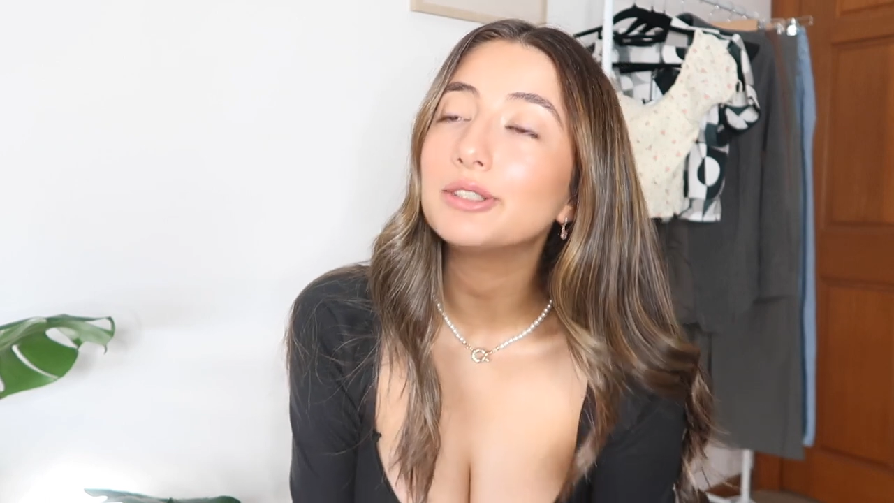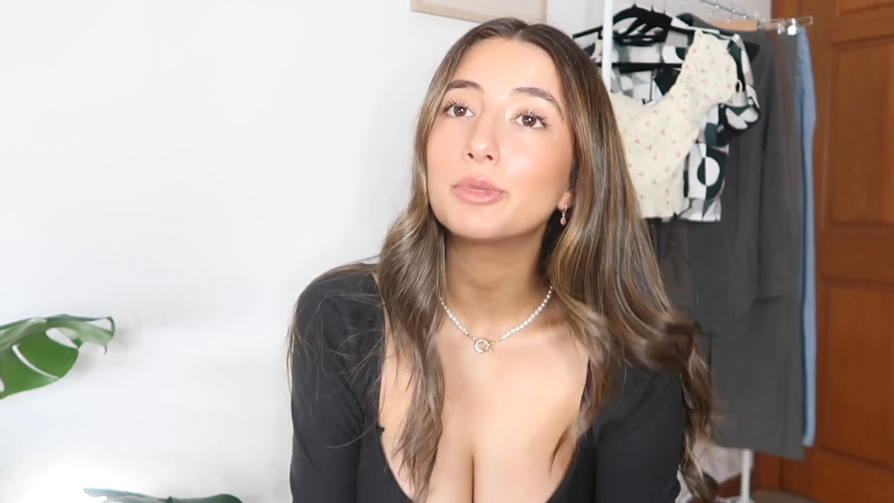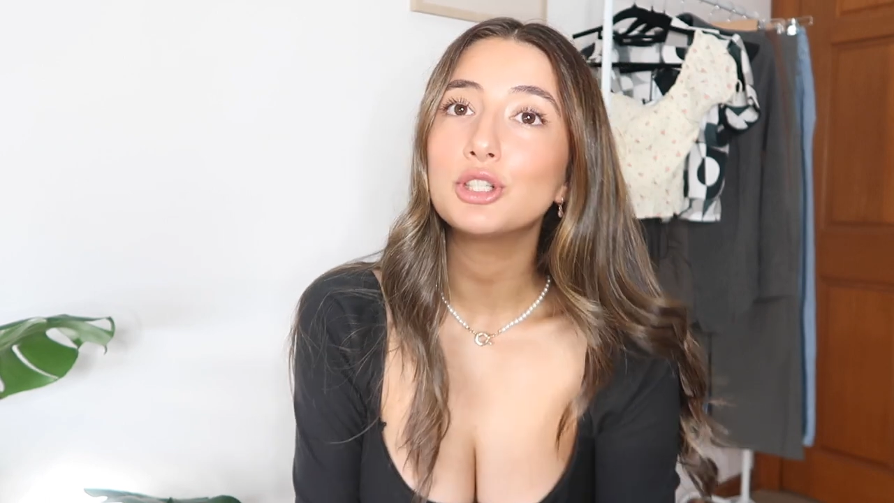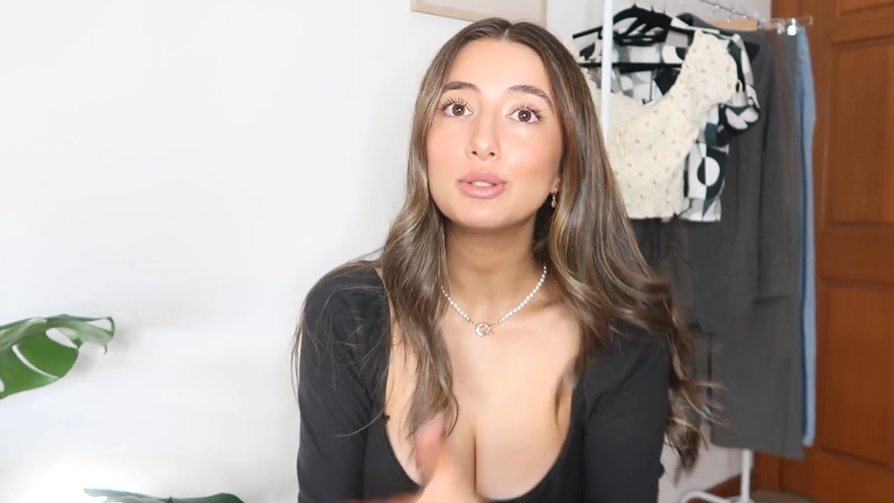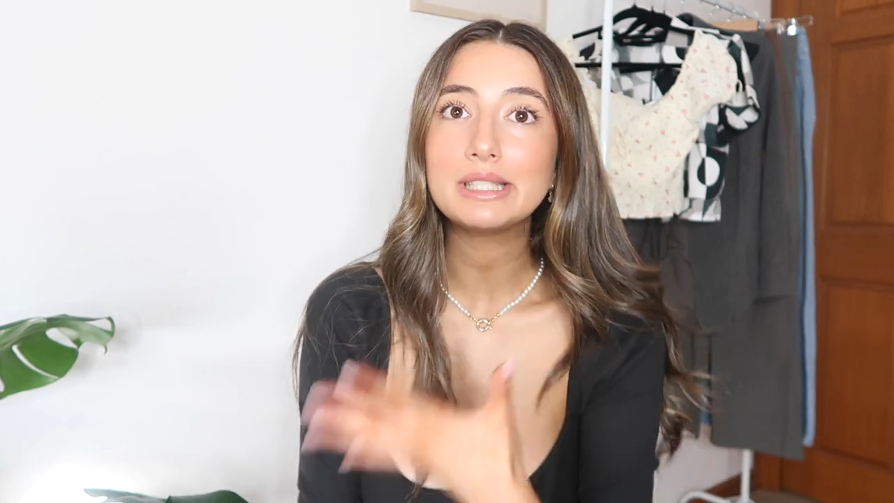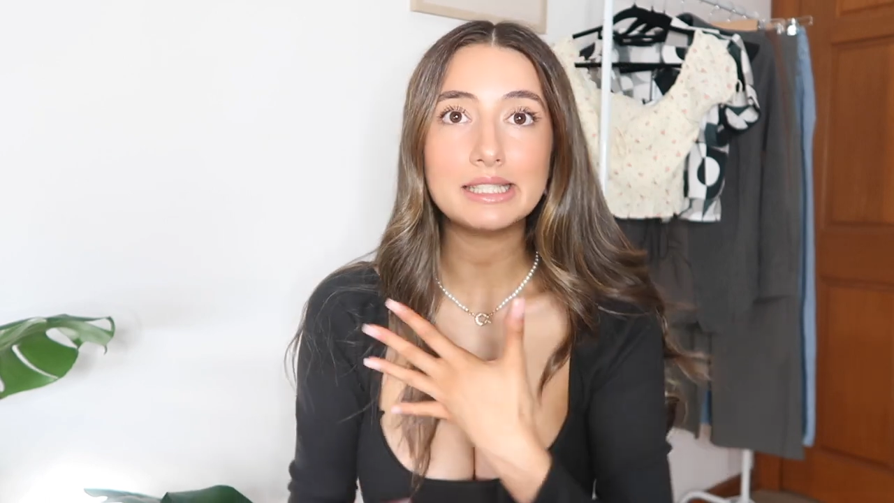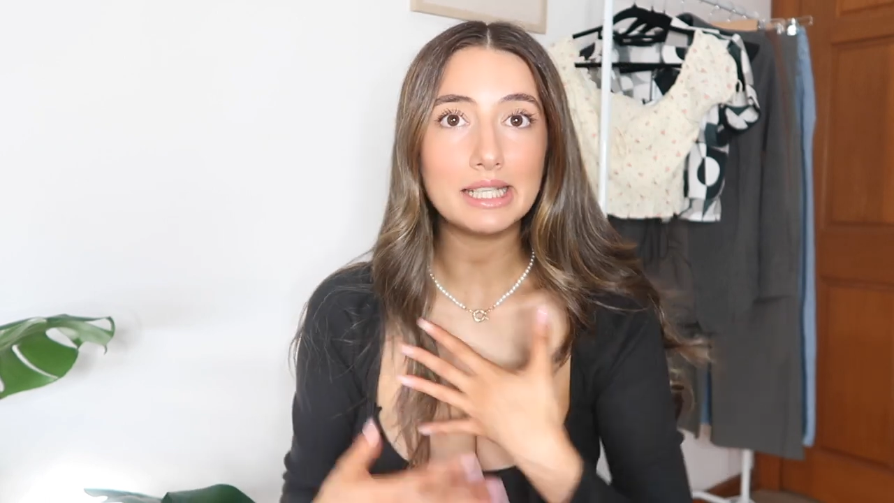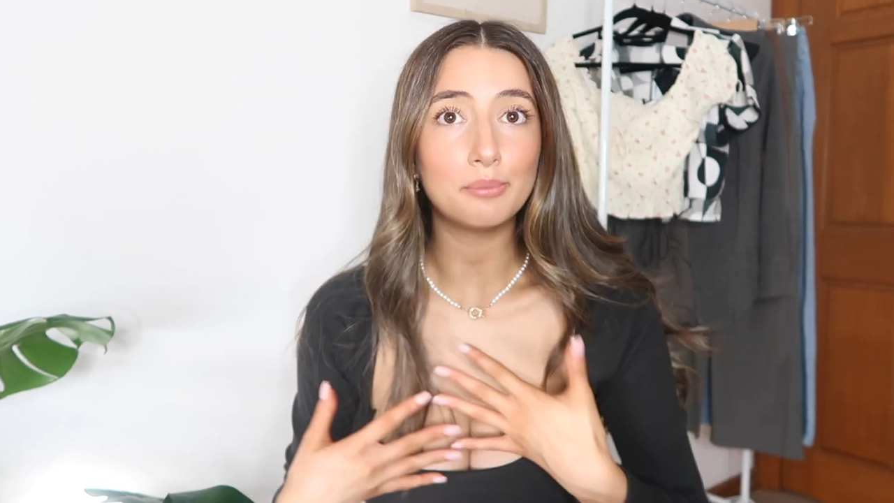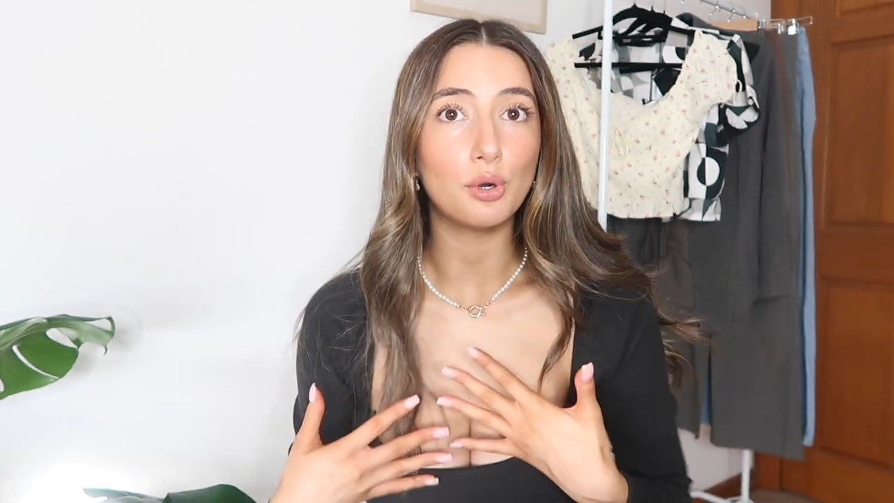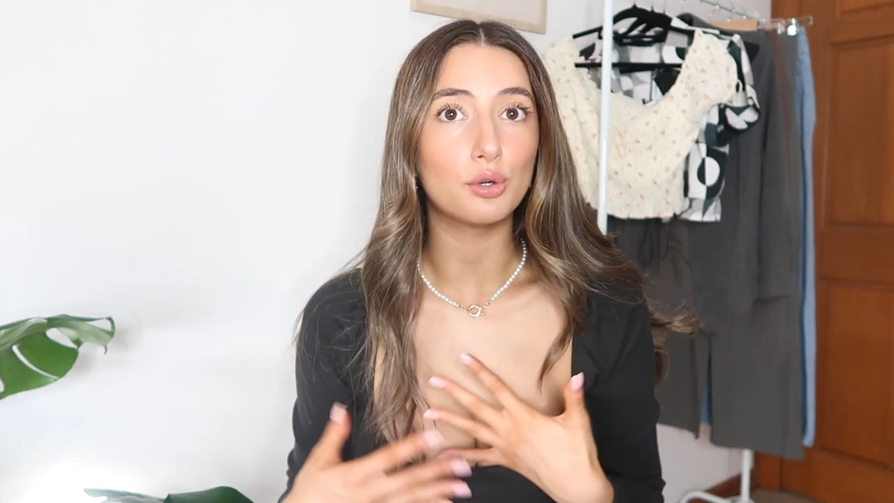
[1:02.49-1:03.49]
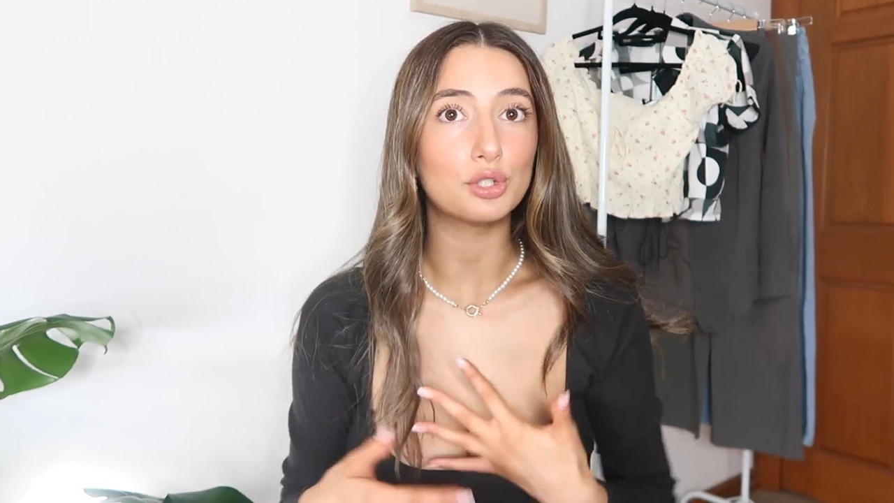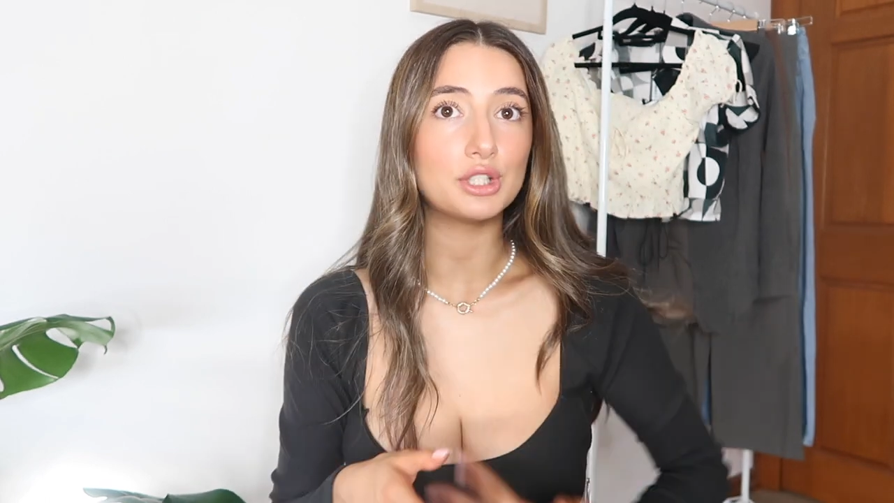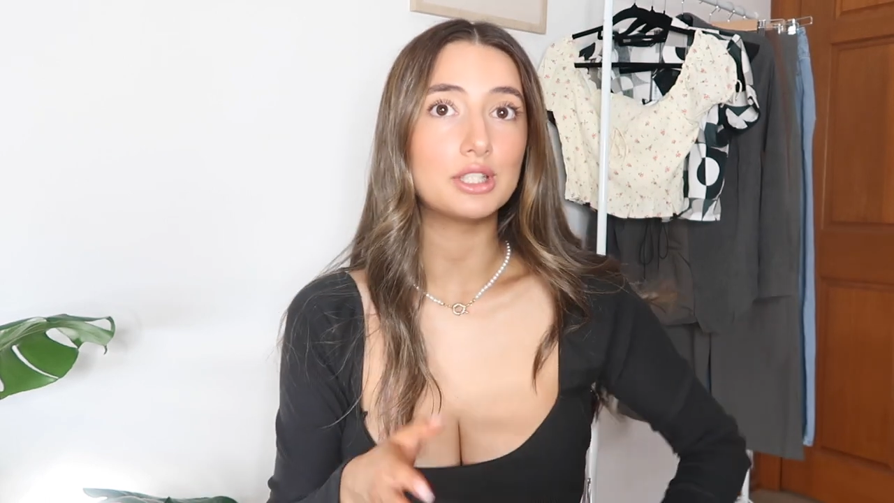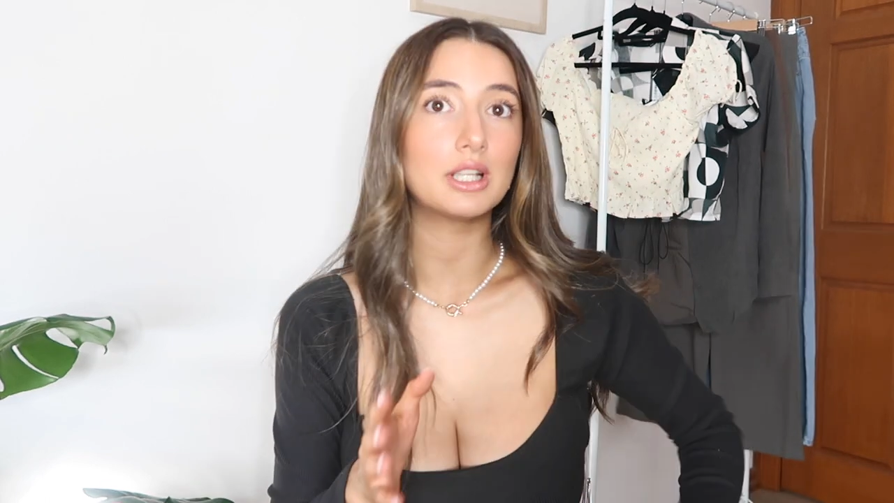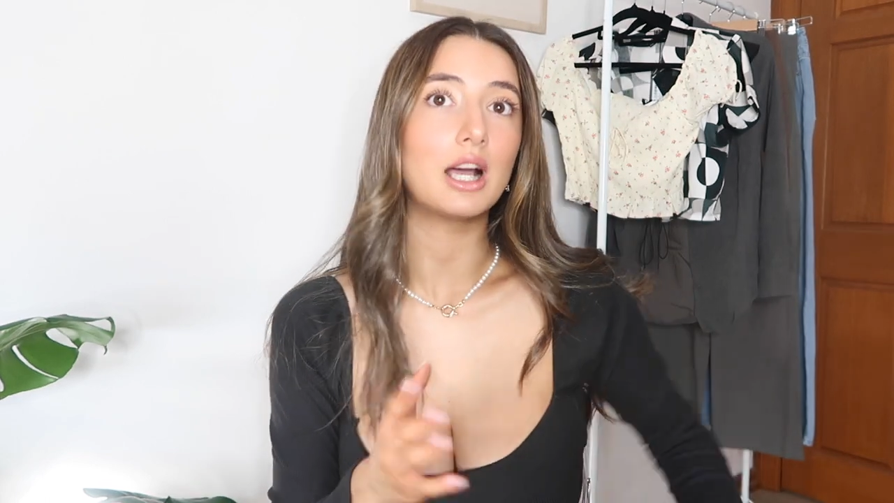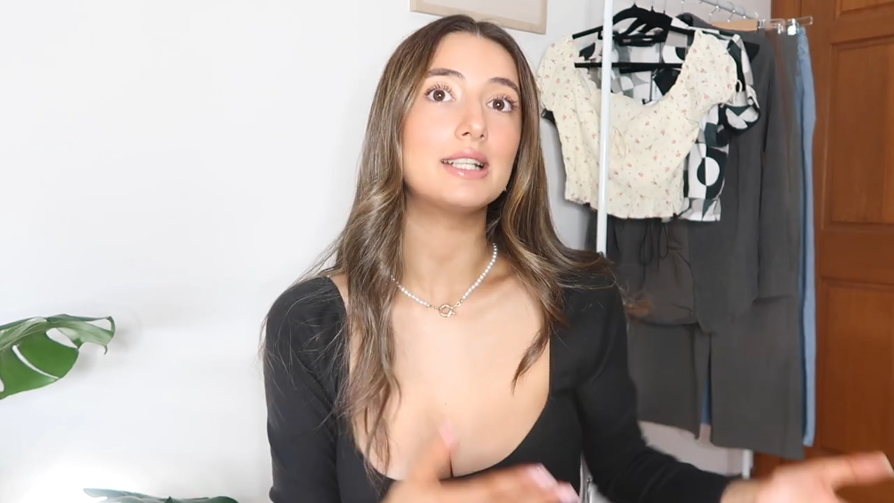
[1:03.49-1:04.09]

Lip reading: I'm gonna do a sit down portion.